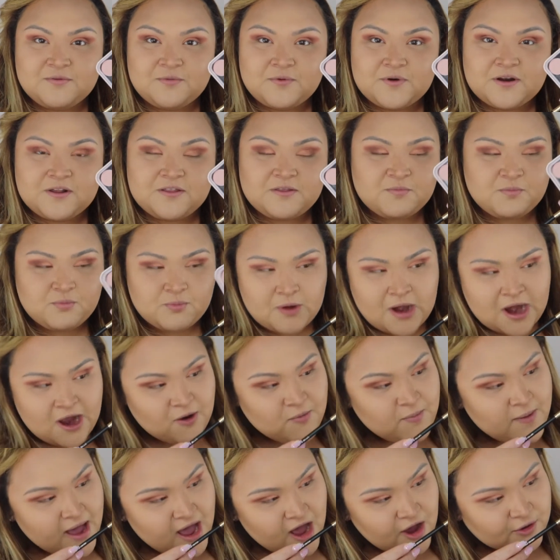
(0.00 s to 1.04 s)
one of the
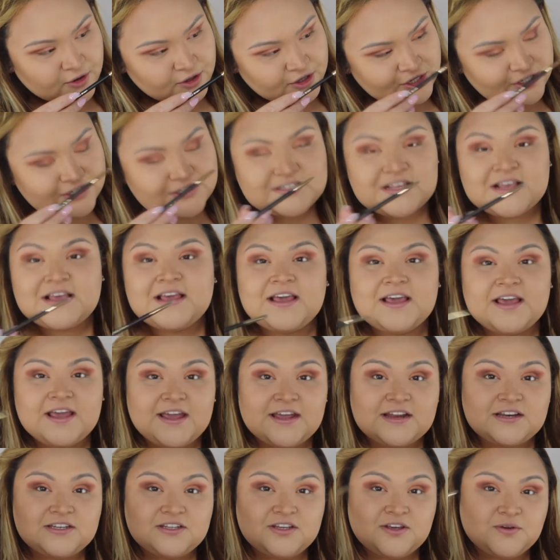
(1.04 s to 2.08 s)
brow powders,
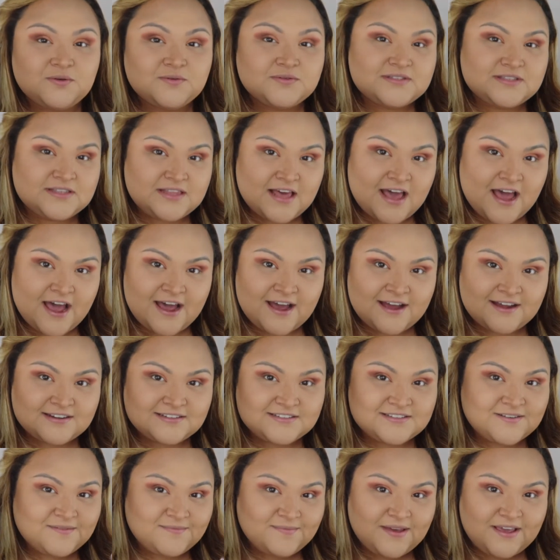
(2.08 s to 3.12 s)
and use that
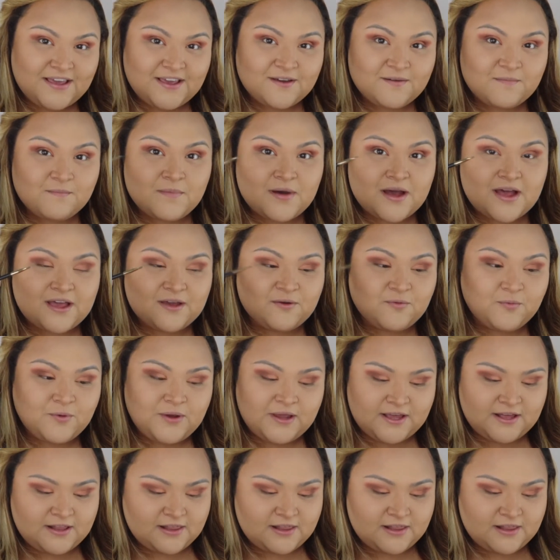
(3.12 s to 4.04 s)
to make my wing